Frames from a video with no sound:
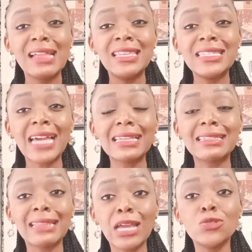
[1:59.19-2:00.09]
They
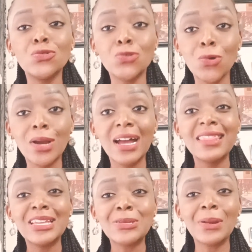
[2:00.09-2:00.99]
just like to talk.
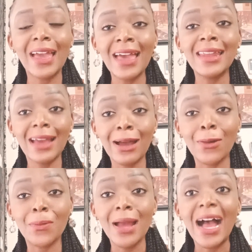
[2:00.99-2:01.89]
They talk
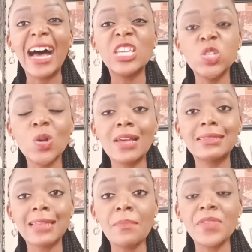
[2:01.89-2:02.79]
anyhow. As long
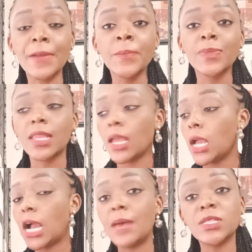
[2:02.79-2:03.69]
as something
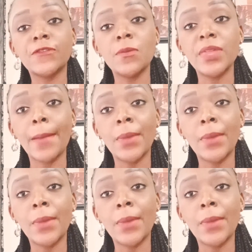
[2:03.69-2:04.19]
comes out from their